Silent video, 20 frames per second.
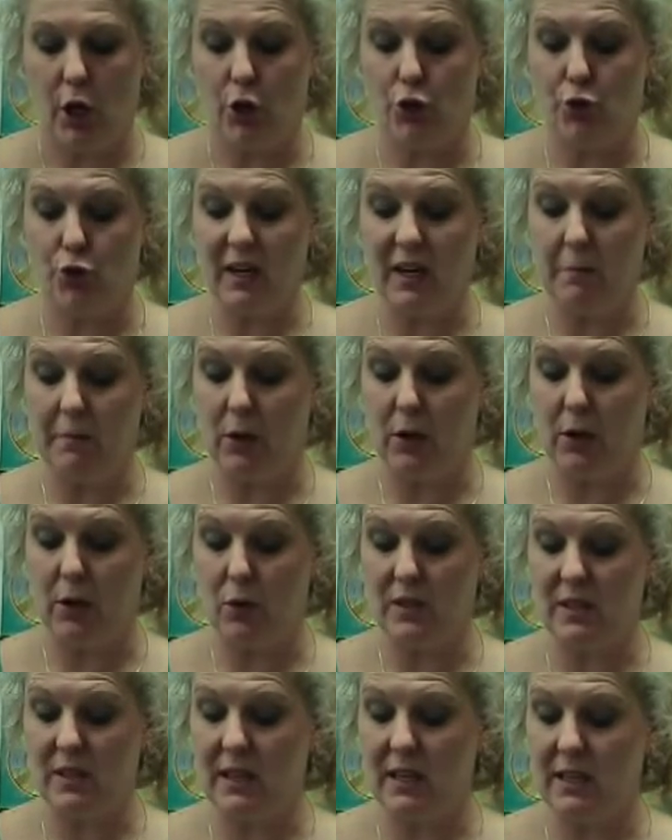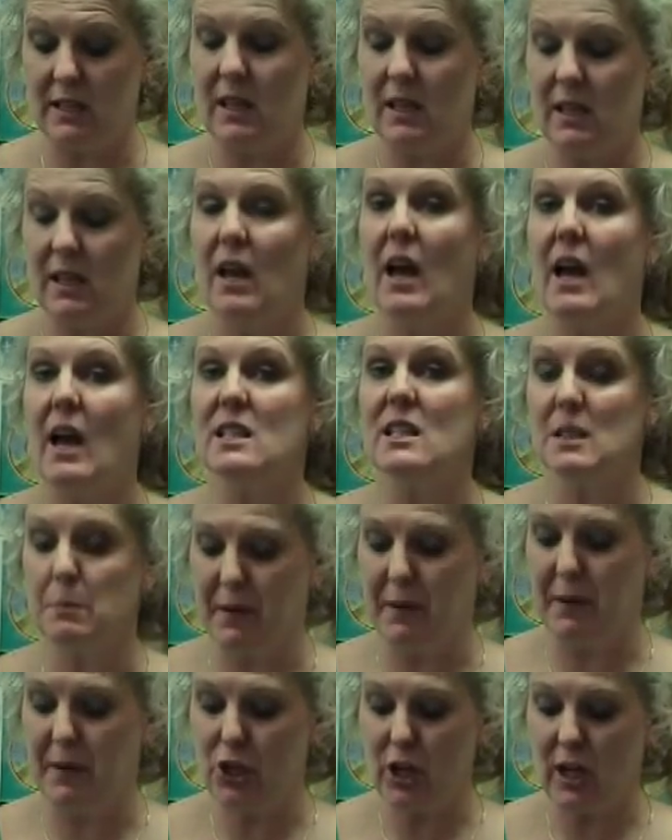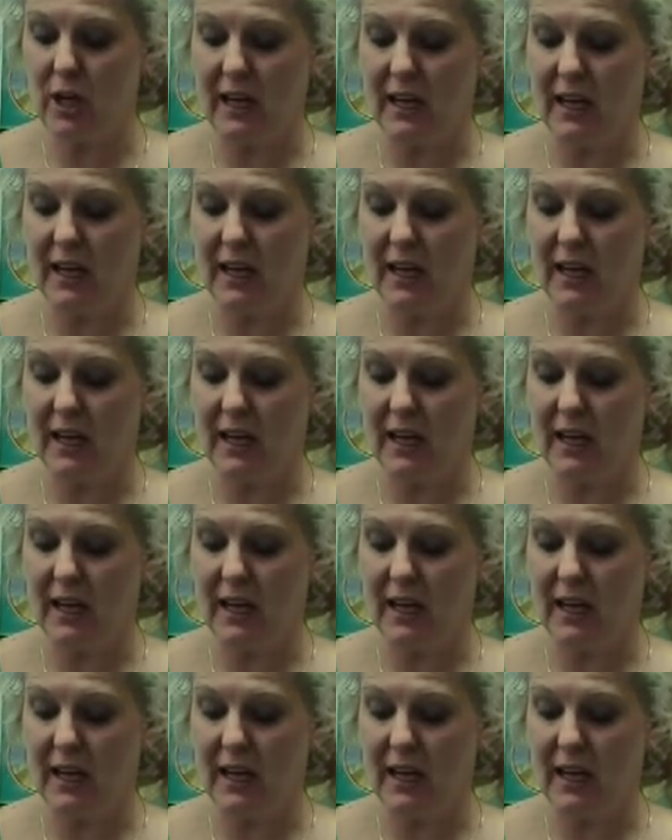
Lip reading: Drink because it's a special